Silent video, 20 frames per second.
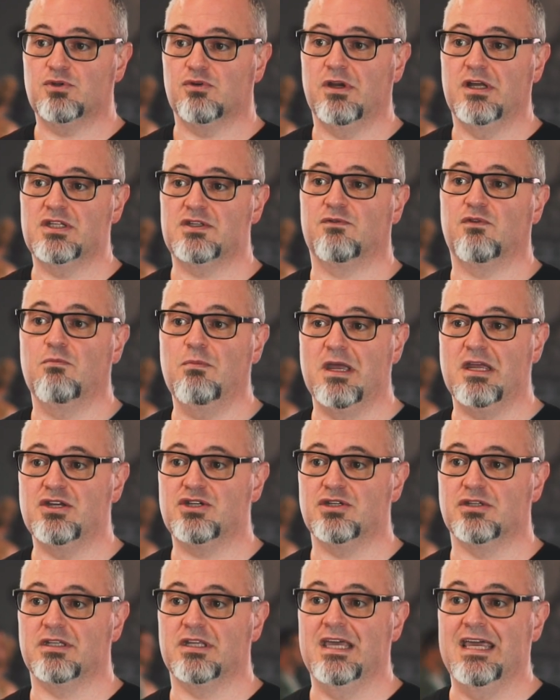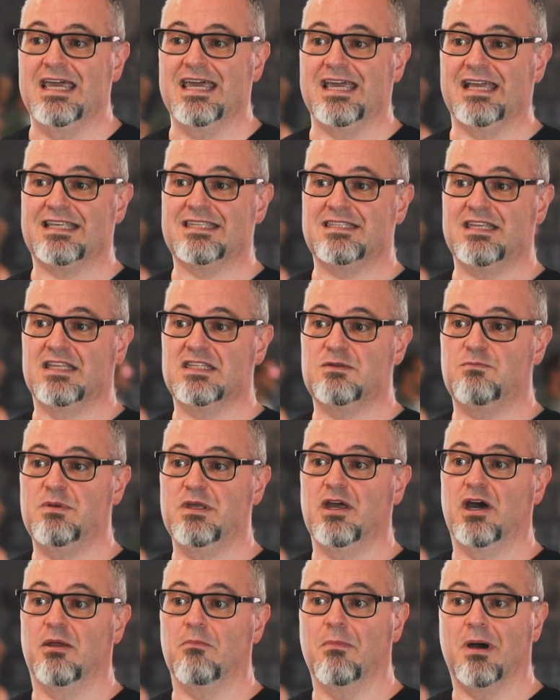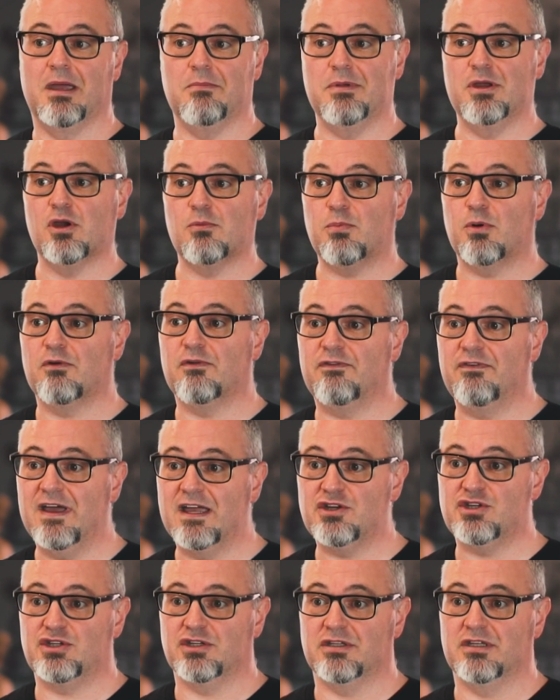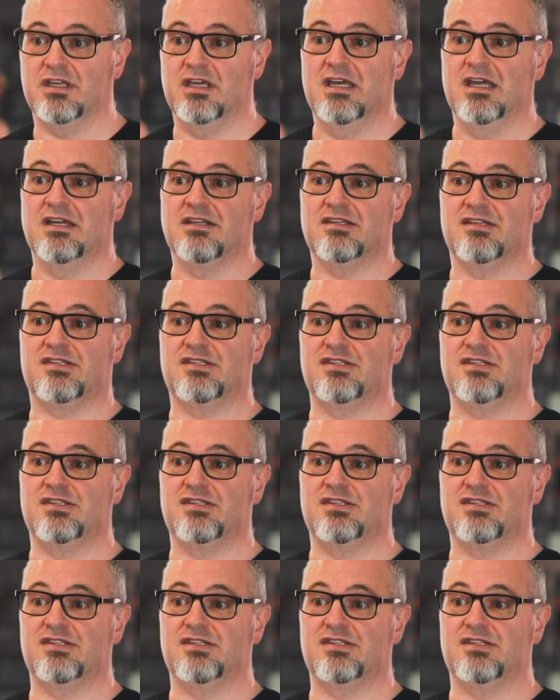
transformation extends beyond my mere profession to